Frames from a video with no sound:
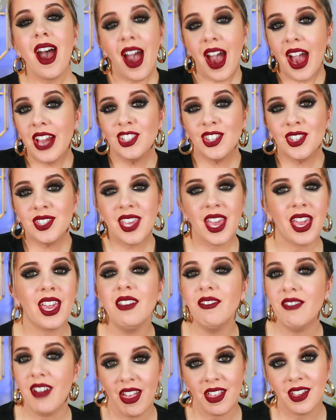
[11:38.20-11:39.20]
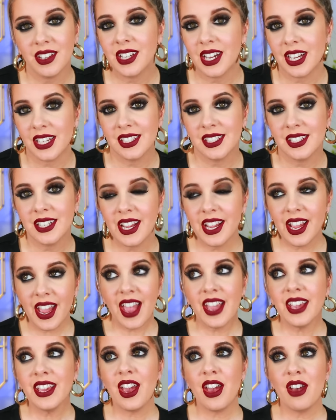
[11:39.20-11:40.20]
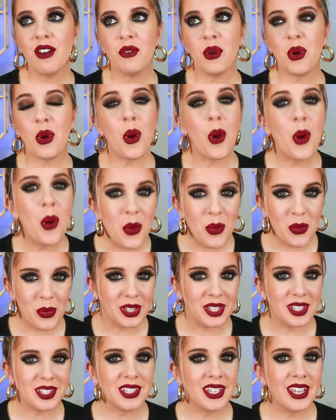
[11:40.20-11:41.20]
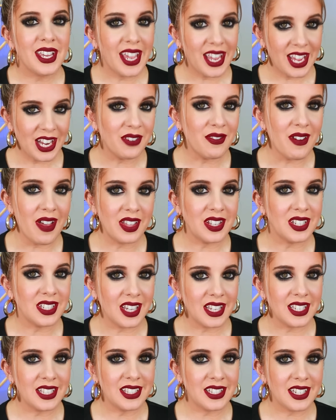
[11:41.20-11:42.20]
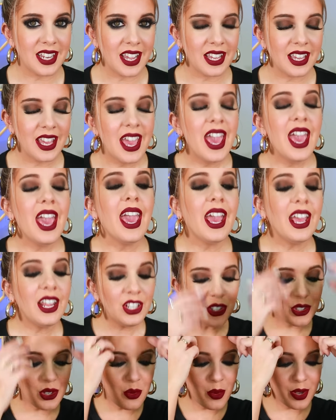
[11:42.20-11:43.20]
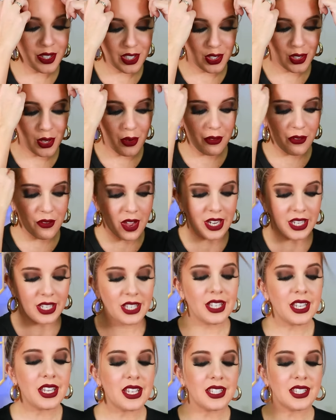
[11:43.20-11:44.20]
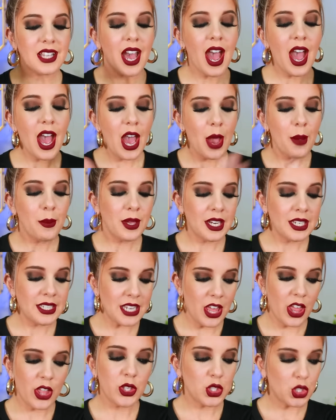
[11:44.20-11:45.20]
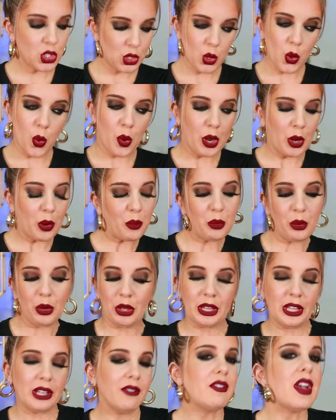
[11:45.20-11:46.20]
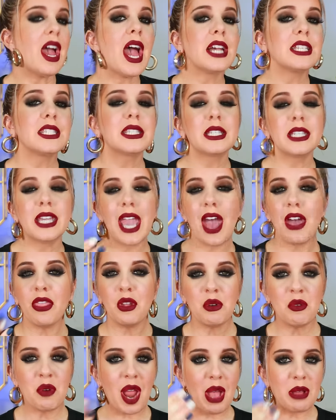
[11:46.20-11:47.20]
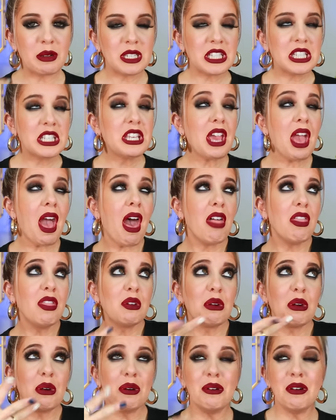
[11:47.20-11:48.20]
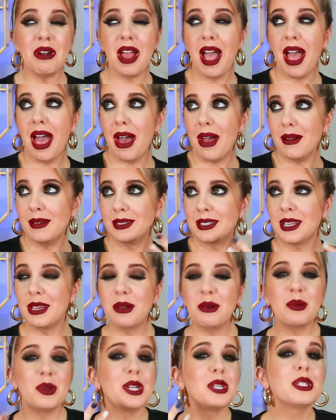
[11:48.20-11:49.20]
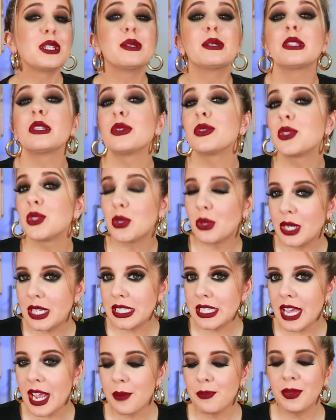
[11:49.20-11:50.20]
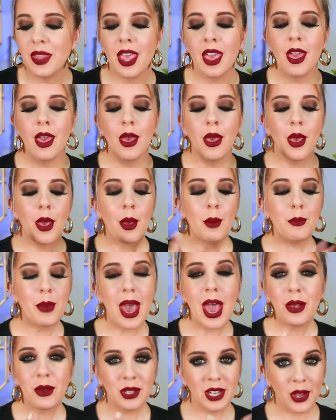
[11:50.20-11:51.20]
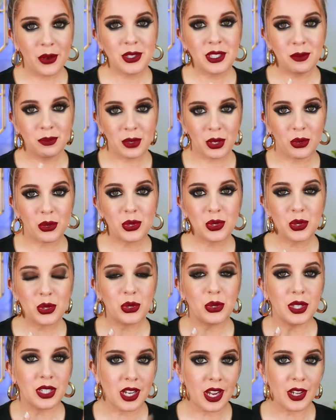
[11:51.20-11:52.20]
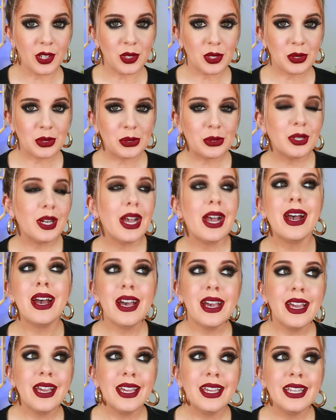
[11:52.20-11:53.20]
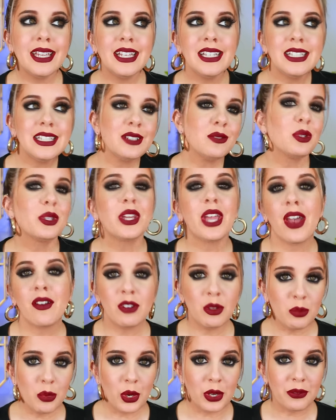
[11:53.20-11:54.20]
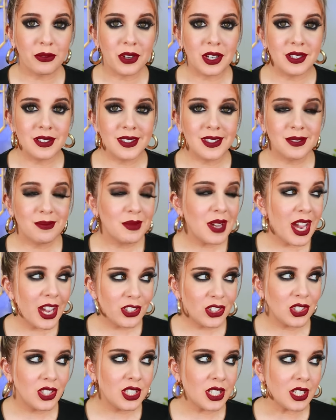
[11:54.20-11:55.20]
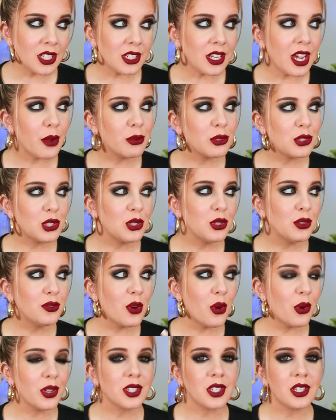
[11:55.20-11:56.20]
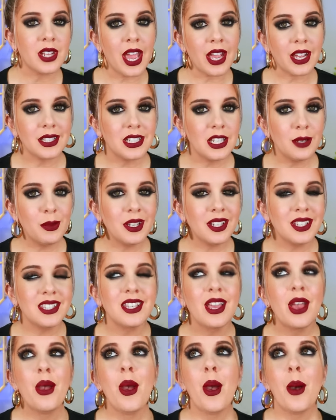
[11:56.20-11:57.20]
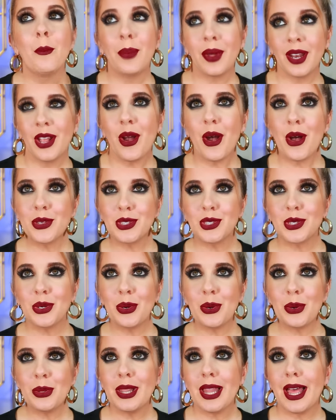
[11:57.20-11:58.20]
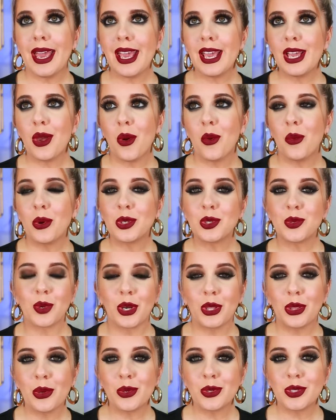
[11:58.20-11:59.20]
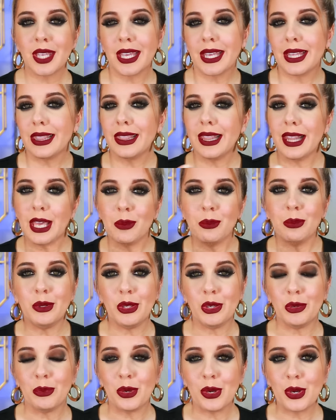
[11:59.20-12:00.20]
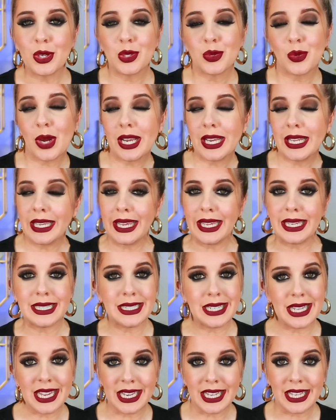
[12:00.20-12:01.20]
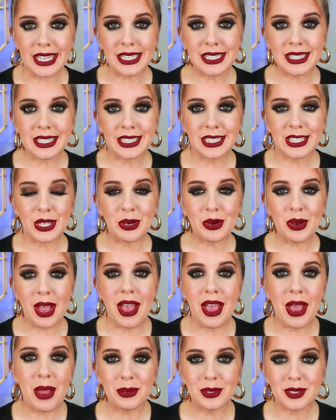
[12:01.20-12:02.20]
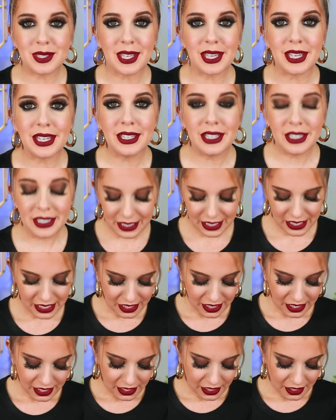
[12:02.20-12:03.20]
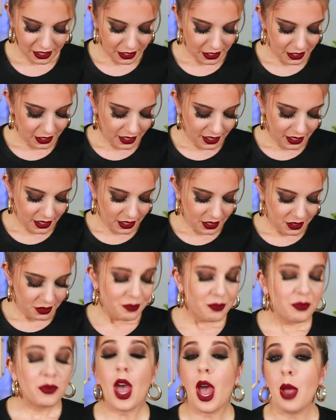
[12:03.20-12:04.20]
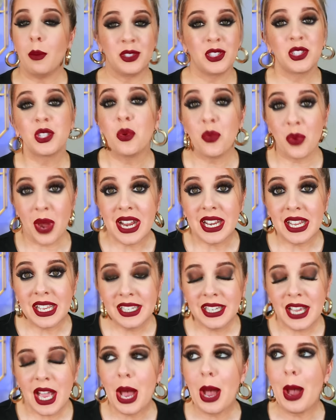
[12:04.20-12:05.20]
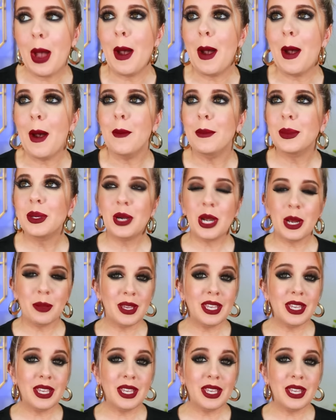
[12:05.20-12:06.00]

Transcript: I just hate Valentine's Day. I have always hated Valentine's Day. And you know what's so funny is I'm going to tell a story really fast. Gather around, gather around. we are doing little story time. Back when I was in middle school and high school, I didn't really have any boyfriends. I just didn't. I was too focused on academics, but I also like was one of those like late bloomers where I didn't get titties until I was like I'm still waiting. Um, you know what I